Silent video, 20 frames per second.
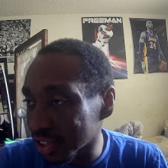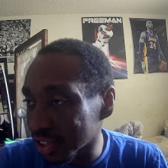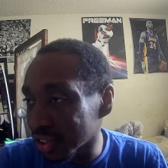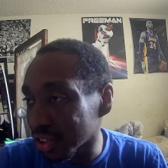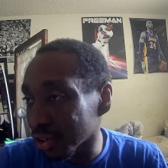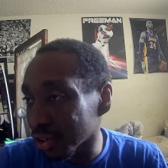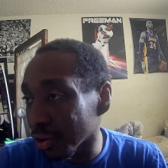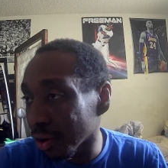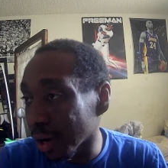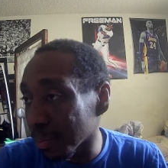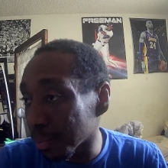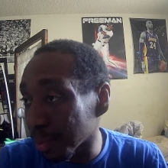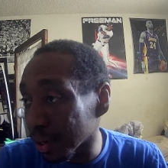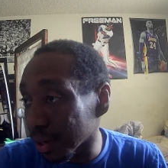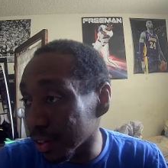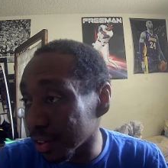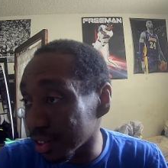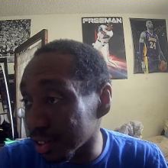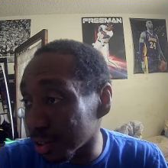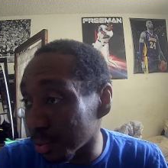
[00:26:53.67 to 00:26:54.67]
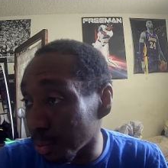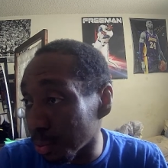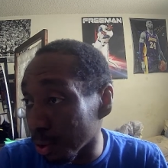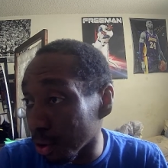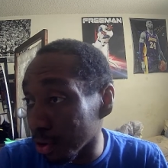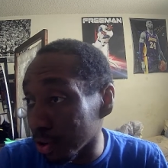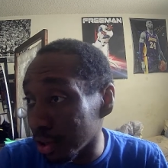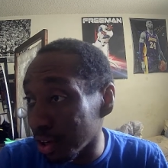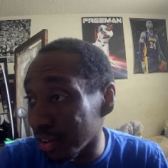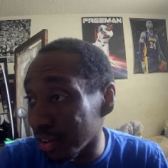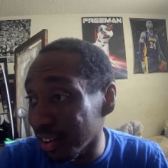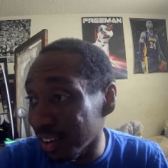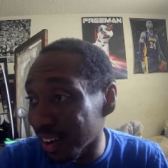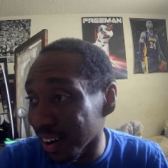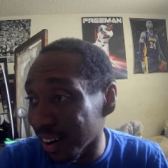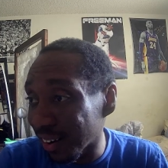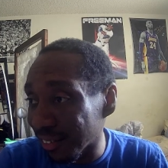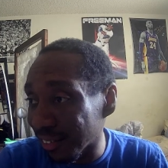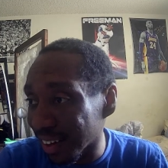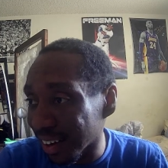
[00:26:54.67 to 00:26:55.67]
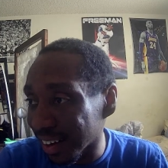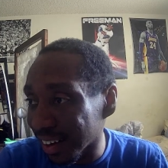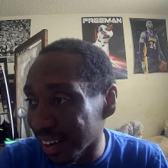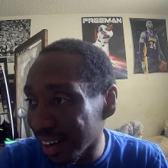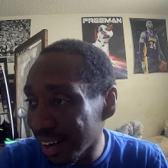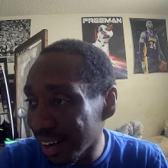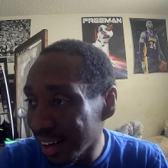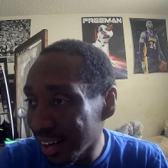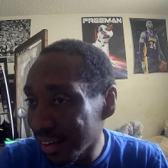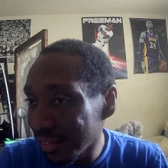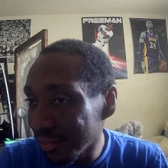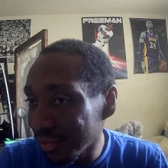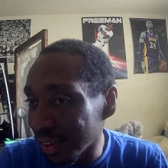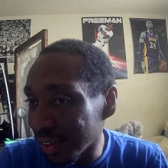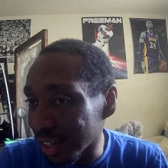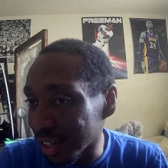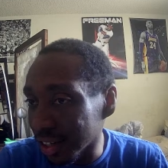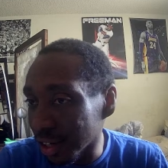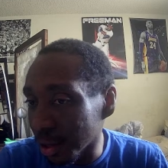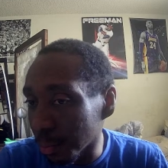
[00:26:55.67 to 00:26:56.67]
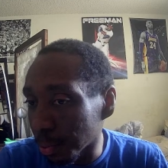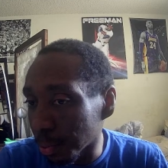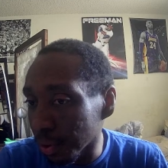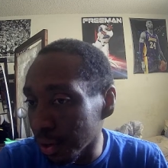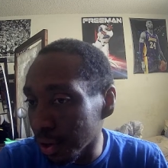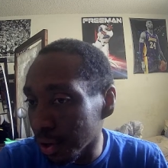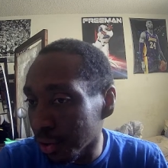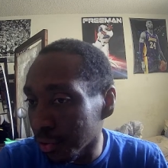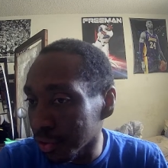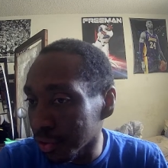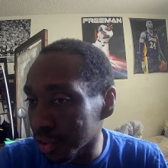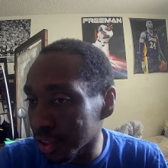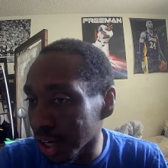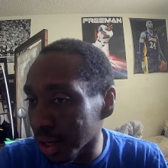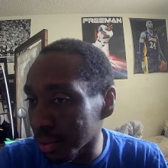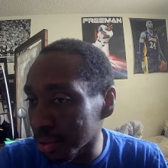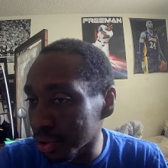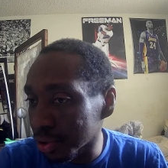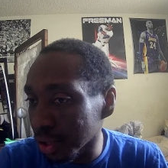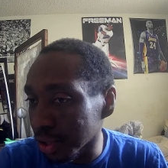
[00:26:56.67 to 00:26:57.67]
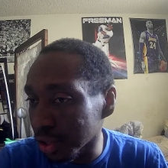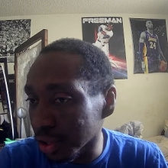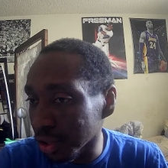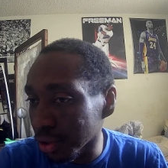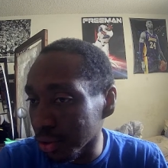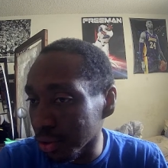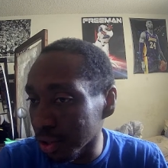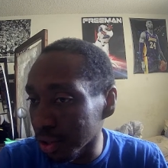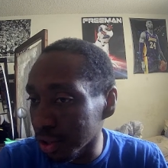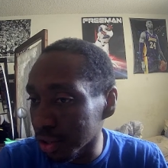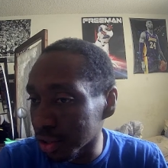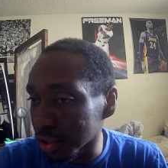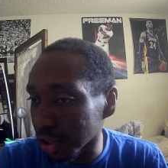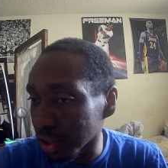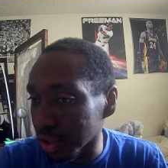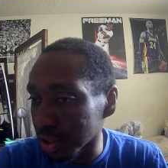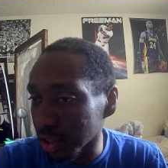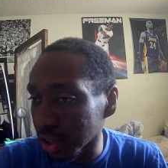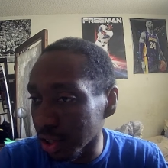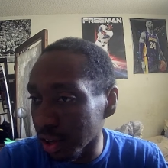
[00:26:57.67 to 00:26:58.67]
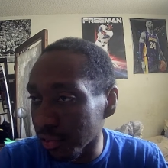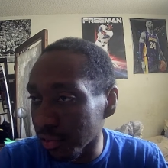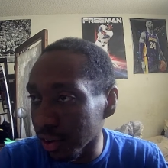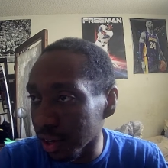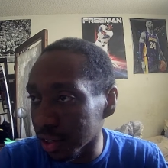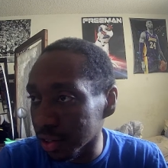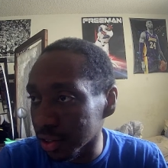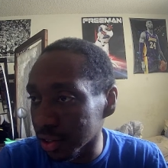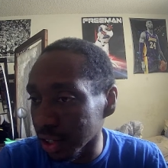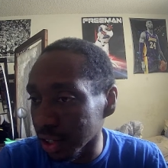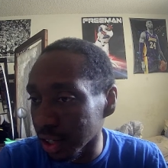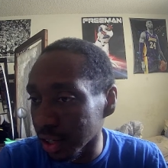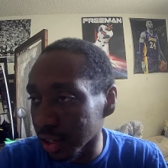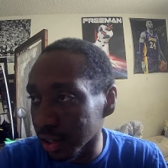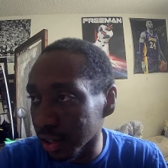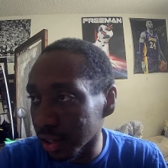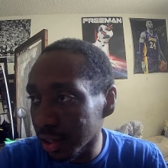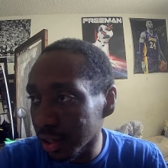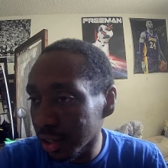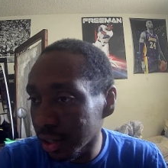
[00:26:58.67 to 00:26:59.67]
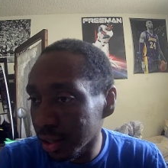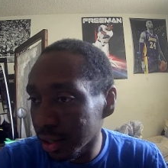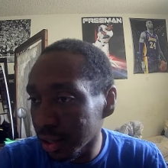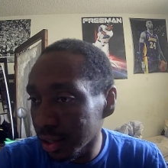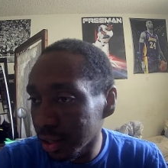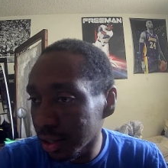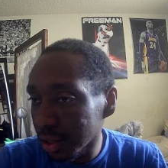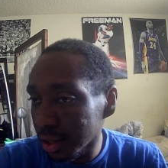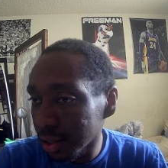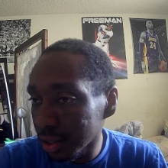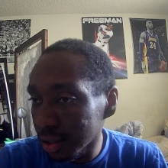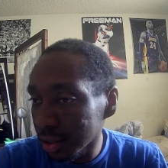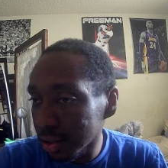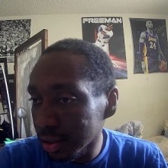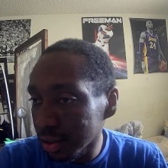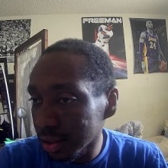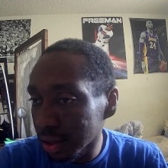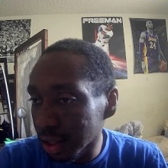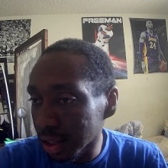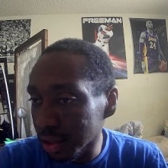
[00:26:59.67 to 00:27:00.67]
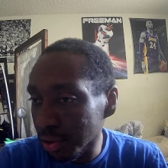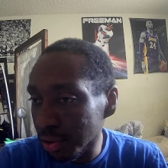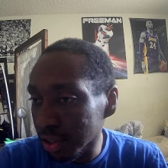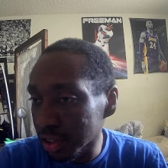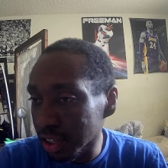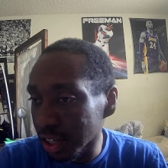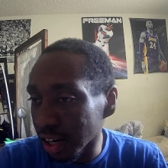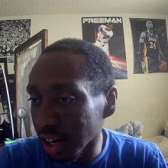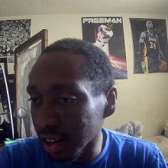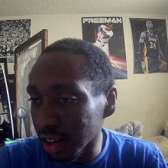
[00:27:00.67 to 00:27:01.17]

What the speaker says: the crap out of this ball. Like, then you're going to play it over the top, straight to Grealish on this left-hand side. That's why I said,